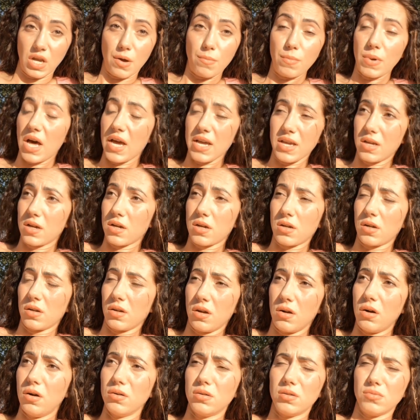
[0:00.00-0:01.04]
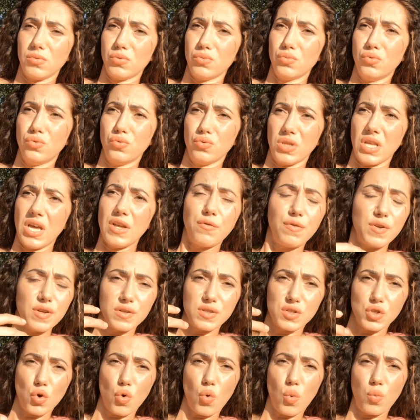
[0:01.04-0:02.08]
I'm like, ooh, that
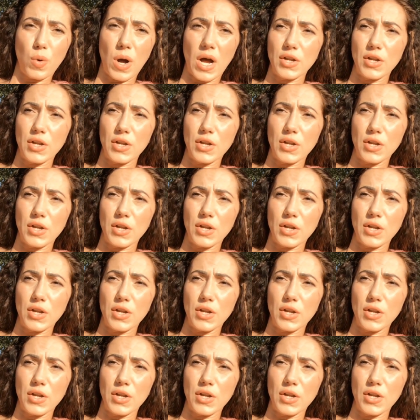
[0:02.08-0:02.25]
feels so...